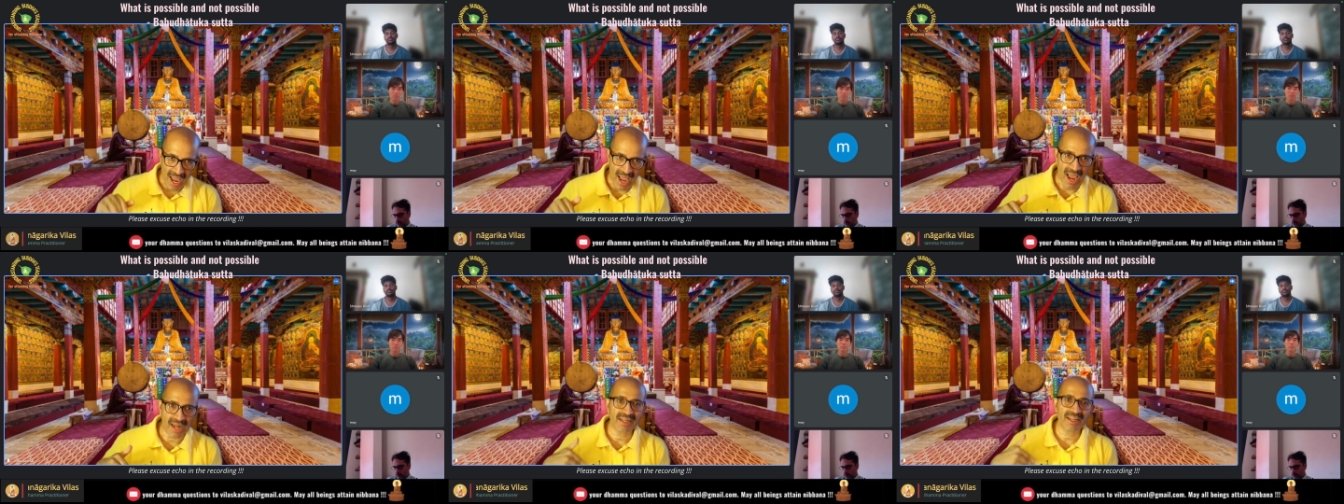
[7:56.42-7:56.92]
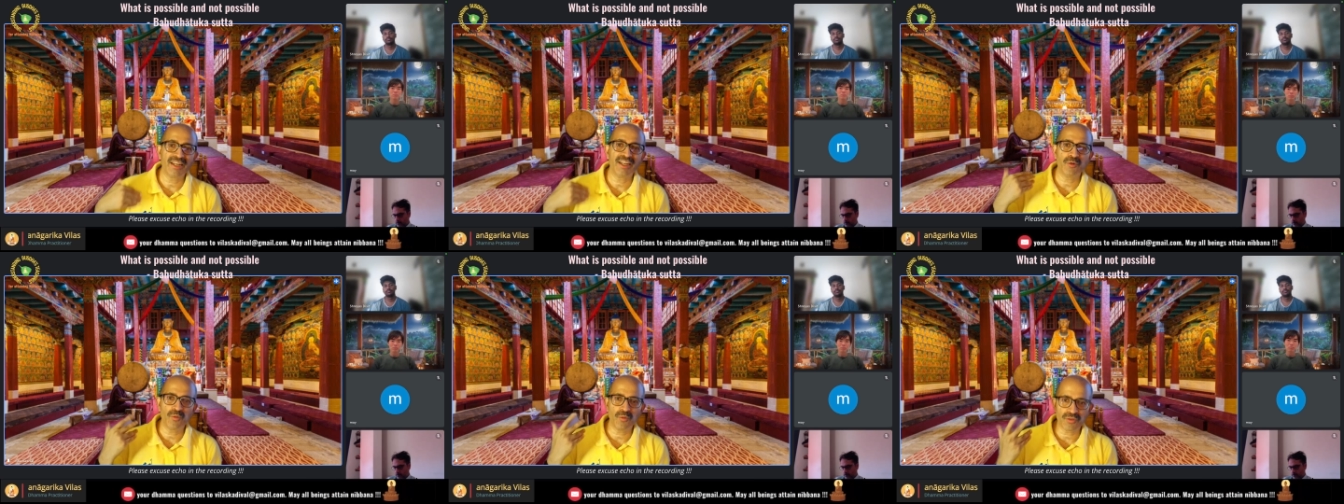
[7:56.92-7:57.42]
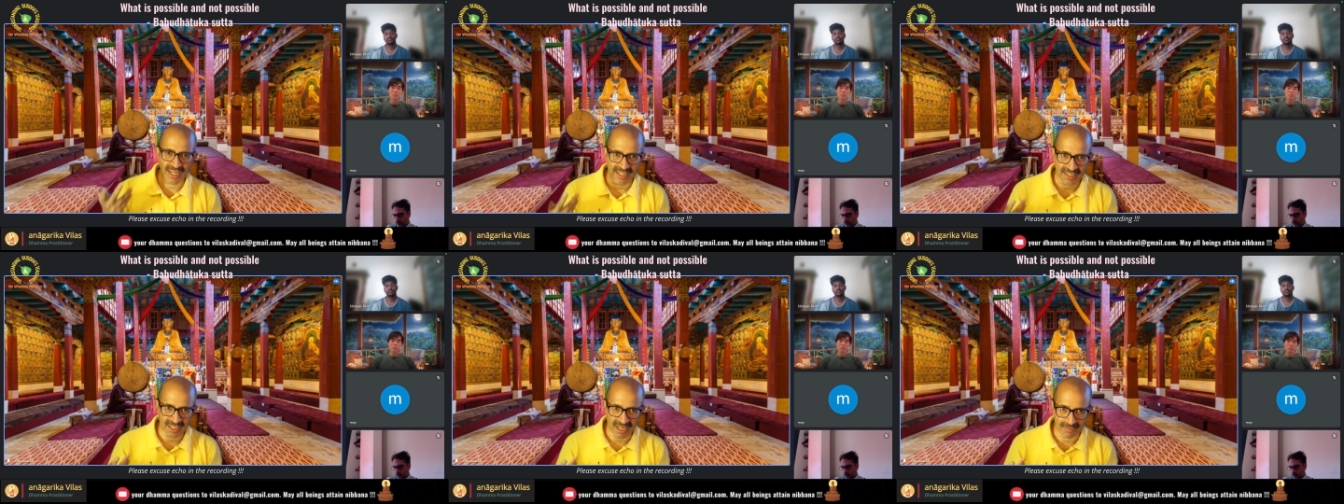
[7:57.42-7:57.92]
and a new
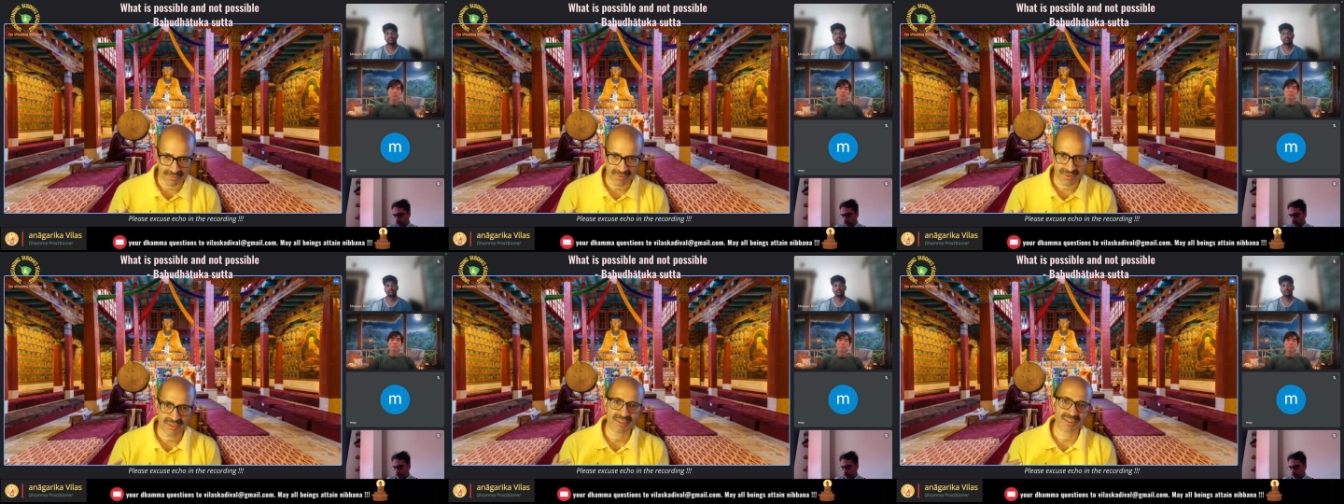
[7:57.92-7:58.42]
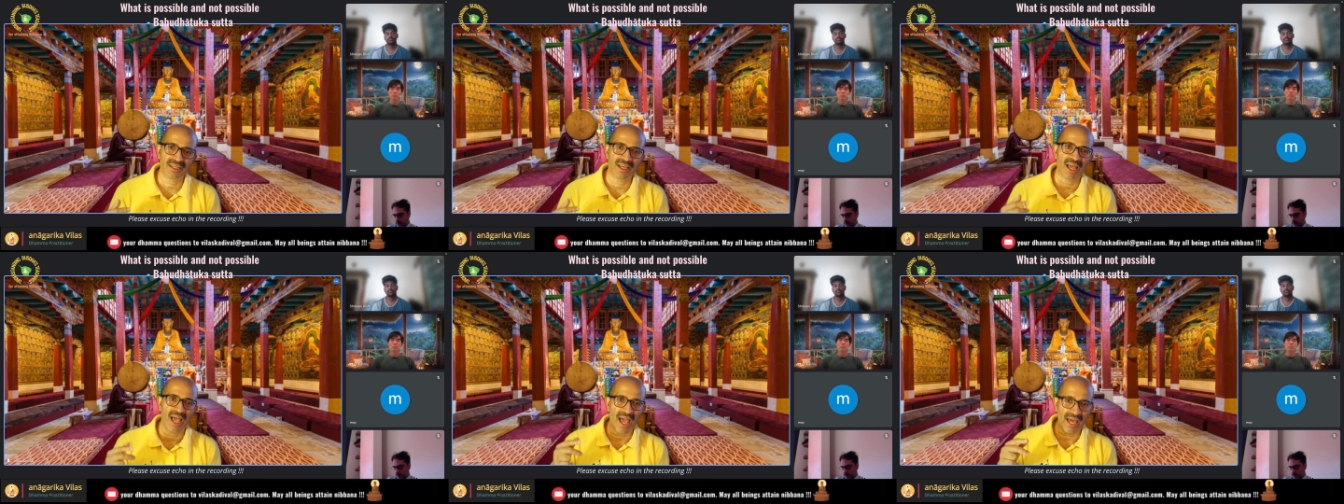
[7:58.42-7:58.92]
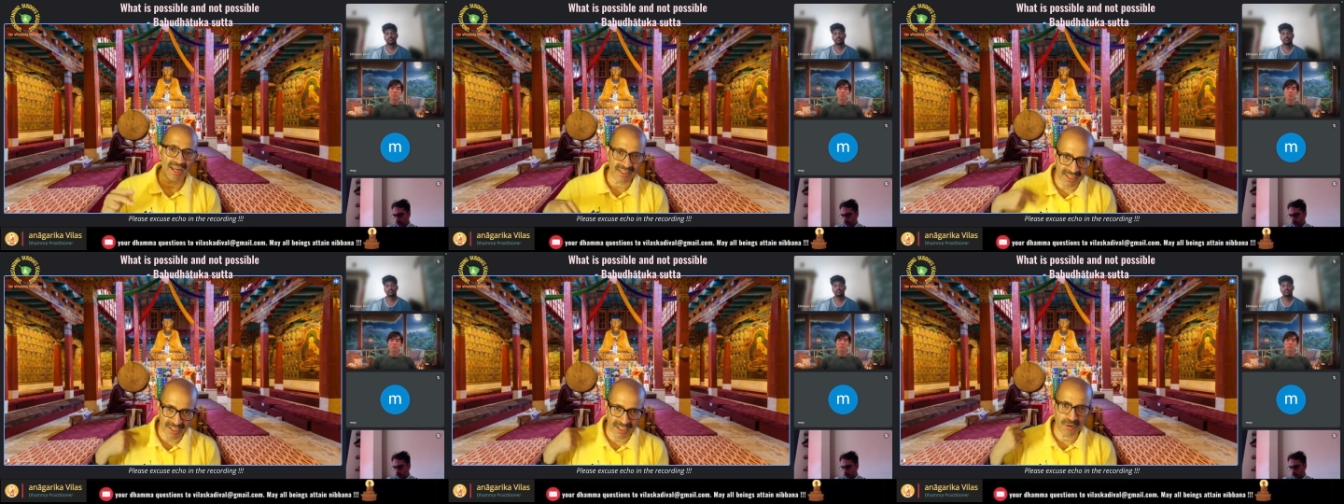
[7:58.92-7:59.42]
sight comes,
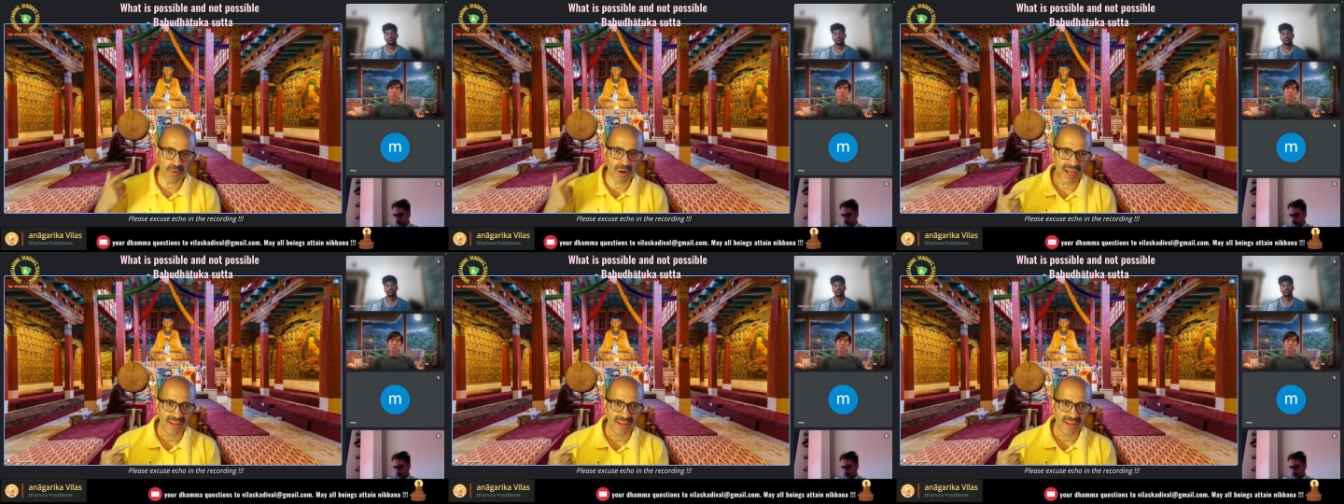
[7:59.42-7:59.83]
another new eye